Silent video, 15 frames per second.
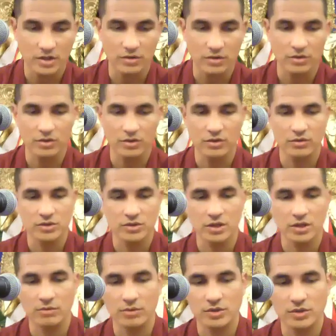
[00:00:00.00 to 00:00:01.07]
The
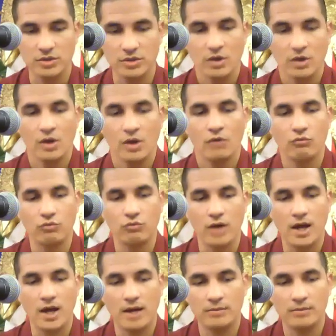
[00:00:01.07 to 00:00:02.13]
sun was
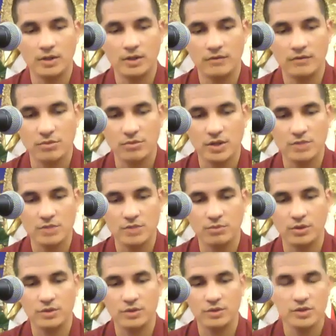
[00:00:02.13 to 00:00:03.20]
robbed of its rays,
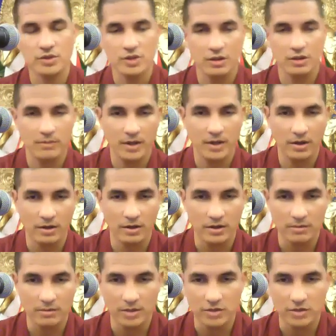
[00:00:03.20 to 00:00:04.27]
pointing to the sun of my heart.
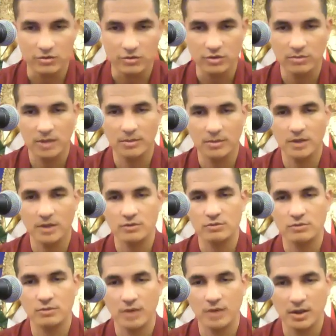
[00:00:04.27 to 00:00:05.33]
In my dream, my body was
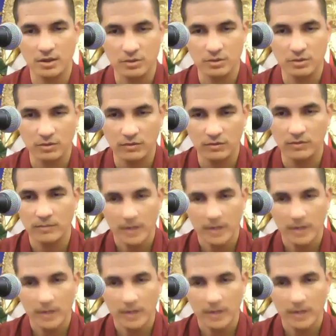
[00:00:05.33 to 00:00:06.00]
in my eyes quivered.